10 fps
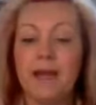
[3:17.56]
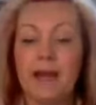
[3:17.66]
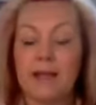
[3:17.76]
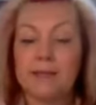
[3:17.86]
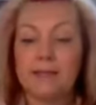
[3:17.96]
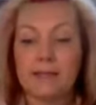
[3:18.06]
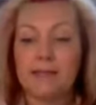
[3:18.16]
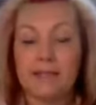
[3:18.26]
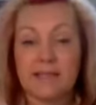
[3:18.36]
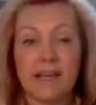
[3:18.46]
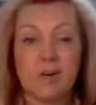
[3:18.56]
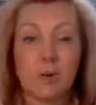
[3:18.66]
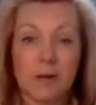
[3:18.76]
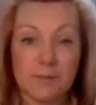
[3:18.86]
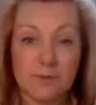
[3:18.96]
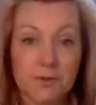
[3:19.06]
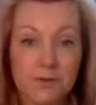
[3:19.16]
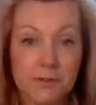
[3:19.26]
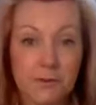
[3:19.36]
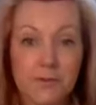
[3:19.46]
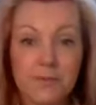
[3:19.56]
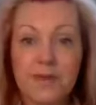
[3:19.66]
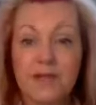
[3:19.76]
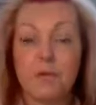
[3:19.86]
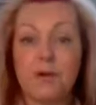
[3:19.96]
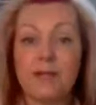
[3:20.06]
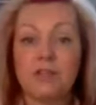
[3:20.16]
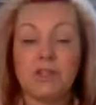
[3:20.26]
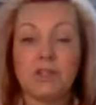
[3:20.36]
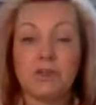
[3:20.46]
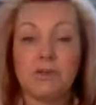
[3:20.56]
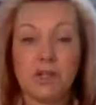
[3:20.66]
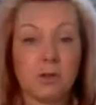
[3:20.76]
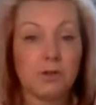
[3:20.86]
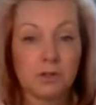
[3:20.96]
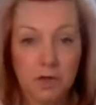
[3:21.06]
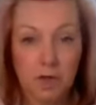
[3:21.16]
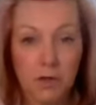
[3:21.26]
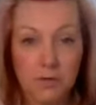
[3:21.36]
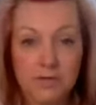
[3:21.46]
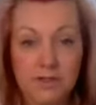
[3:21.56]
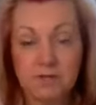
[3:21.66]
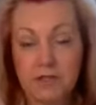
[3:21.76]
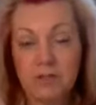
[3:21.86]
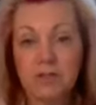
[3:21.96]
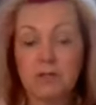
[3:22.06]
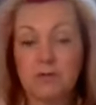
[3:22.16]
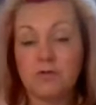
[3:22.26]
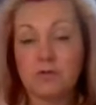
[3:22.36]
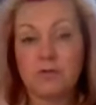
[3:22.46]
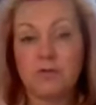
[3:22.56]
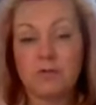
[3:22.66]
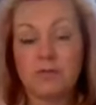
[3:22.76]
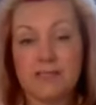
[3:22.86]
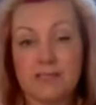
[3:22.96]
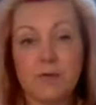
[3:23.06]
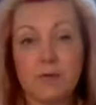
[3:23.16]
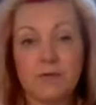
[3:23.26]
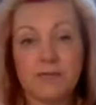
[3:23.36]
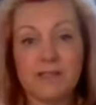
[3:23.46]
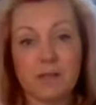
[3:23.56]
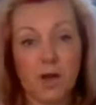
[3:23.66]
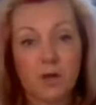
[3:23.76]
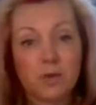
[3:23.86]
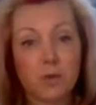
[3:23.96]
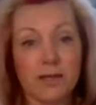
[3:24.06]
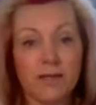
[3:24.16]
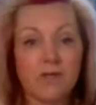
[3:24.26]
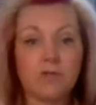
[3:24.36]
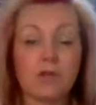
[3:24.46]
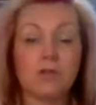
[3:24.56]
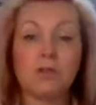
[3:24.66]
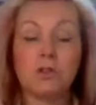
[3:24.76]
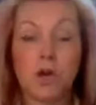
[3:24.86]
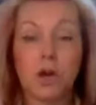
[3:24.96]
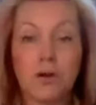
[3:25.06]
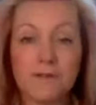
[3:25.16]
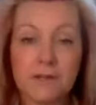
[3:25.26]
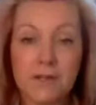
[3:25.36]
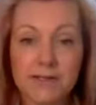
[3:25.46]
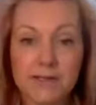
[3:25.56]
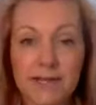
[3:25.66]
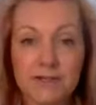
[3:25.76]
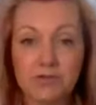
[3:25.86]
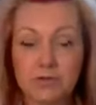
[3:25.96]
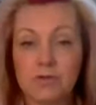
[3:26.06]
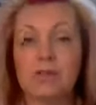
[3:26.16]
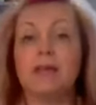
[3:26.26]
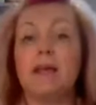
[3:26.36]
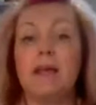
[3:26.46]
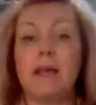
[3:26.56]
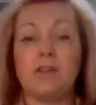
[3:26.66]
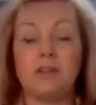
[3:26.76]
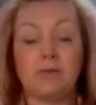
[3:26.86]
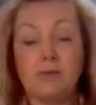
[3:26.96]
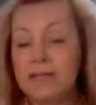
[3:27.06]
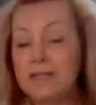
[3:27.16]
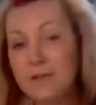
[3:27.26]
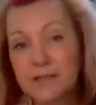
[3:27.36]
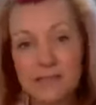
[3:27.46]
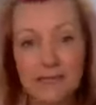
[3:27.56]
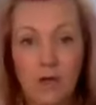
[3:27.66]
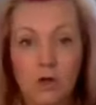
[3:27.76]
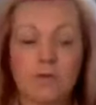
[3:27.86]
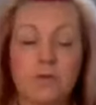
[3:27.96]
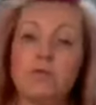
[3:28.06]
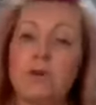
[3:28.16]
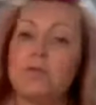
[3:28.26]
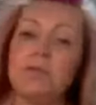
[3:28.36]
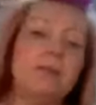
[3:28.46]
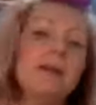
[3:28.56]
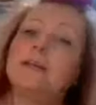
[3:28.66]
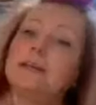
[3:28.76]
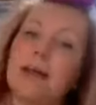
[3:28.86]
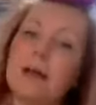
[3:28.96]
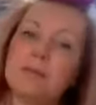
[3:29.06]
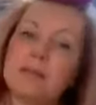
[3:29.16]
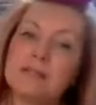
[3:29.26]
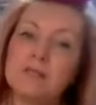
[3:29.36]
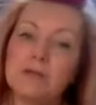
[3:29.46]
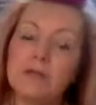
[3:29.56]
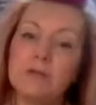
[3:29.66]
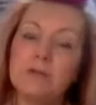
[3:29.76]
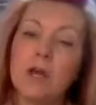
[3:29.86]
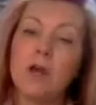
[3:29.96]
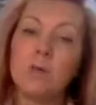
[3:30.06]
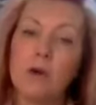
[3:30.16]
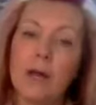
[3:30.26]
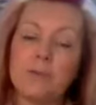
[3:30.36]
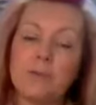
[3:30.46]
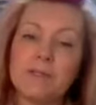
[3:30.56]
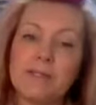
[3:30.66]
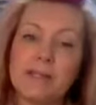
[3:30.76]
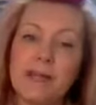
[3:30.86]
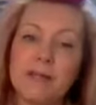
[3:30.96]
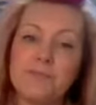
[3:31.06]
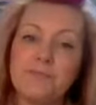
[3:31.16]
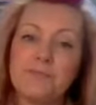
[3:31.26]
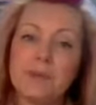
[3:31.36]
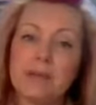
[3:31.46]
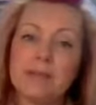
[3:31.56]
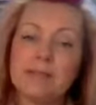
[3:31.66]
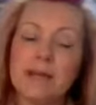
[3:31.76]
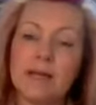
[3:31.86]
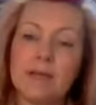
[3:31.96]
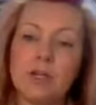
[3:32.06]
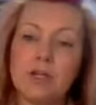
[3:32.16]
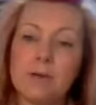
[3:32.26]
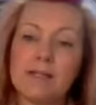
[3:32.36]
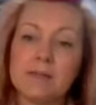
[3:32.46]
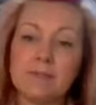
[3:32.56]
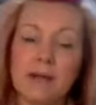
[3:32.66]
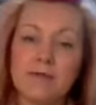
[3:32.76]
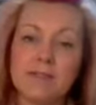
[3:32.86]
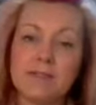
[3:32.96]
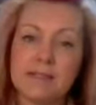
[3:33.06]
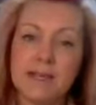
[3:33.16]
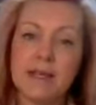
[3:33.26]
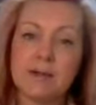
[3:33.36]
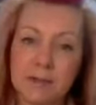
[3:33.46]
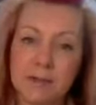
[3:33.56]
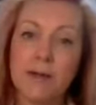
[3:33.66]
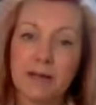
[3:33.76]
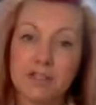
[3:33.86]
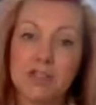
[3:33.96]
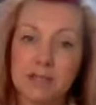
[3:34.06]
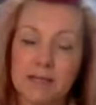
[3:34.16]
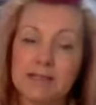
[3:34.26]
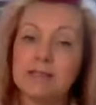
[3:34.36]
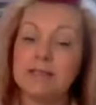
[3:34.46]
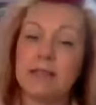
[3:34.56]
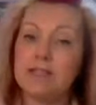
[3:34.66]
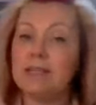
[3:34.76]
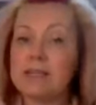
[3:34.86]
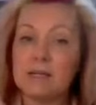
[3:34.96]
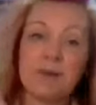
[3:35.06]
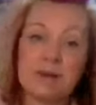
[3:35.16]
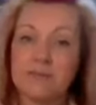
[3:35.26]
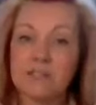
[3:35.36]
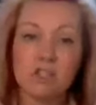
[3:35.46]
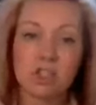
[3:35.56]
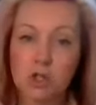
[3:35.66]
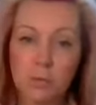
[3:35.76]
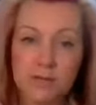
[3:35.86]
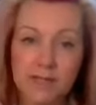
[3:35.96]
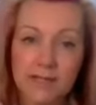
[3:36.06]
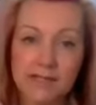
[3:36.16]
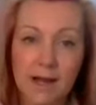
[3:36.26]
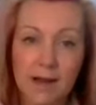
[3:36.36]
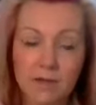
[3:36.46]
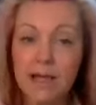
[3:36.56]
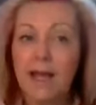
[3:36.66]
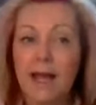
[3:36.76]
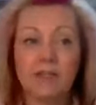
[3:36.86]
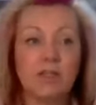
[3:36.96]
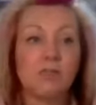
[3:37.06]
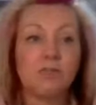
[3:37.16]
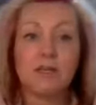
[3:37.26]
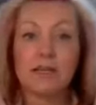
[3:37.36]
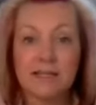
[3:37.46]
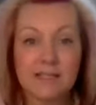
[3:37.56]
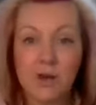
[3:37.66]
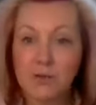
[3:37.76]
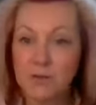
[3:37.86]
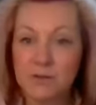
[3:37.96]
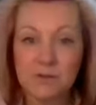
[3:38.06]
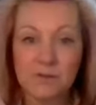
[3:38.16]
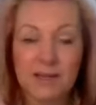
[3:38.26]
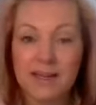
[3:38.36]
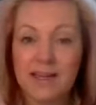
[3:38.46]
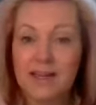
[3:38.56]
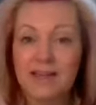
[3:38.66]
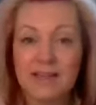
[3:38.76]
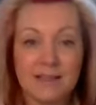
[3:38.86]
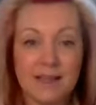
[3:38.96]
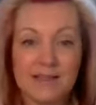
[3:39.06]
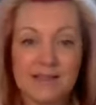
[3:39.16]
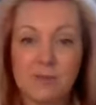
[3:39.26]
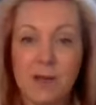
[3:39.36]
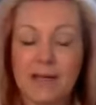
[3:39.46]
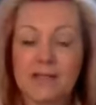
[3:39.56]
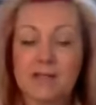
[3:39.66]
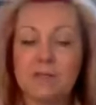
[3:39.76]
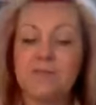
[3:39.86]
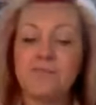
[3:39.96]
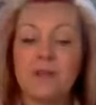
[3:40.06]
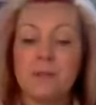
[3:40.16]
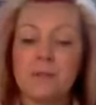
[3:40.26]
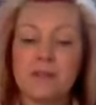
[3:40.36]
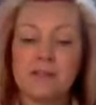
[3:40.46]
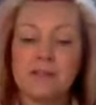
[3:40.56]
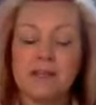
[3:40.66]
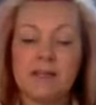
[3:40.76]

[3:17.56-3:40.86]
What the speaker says: And to get quite brutal, when you don't look after and you don't deal with this archway and you don't look after those tendrils and you leave it to get overgrown and the gap gets filled, what happens then is that you end up having to get a big pair of shears and you end up having to chop things out. And you really don't want to be in that space, because